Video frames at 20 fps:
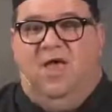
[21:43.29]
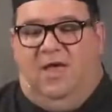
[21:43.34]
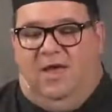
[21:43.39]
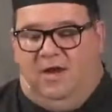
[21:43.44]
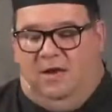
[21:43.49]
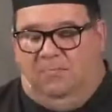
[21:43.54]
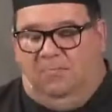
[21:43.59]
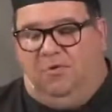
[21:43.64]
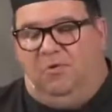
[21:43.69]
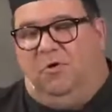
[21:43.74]

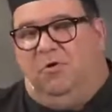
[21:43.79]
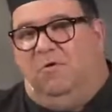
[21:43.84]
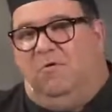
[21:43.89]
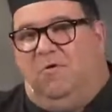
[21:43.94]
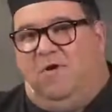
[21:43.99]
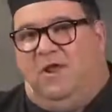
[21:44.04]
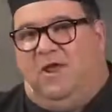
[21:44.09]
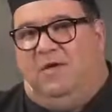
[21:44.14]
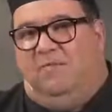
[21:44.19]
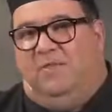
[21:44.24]
And a
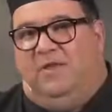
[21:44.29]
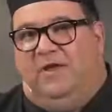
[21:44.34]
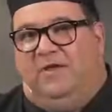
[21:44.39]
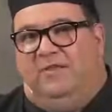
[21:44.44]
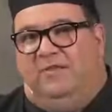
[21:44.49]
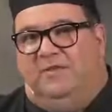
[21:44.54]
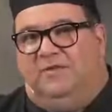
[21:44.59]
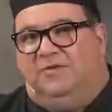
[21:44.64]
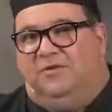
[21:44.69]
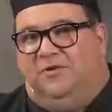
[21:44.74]
program
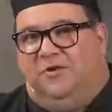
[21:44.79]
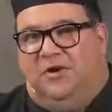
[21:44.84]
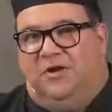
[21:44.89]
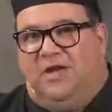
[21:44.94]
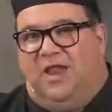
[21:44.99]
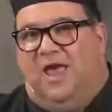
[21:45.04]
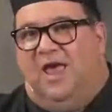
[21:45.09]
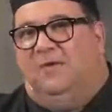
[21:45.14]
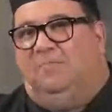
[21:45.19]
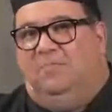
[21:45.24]
like this could
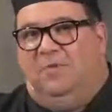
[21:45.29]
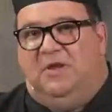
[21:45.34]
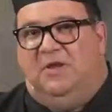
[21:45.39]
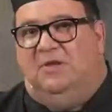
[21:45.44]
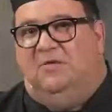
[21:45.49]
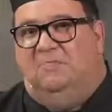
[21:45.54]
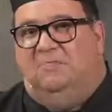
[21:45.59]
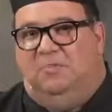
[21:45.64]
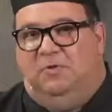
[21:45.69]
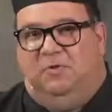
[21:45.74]
not be
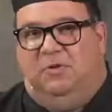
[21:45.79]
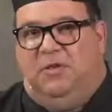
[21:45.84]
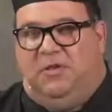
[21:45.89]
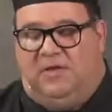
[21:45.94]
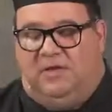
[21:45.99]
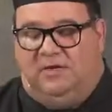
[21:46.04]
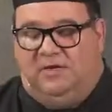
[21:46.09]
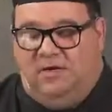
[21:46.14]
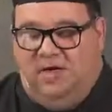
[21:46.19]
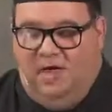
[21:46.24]

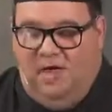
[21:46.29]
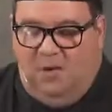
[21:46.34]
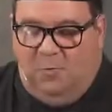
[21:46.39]
complete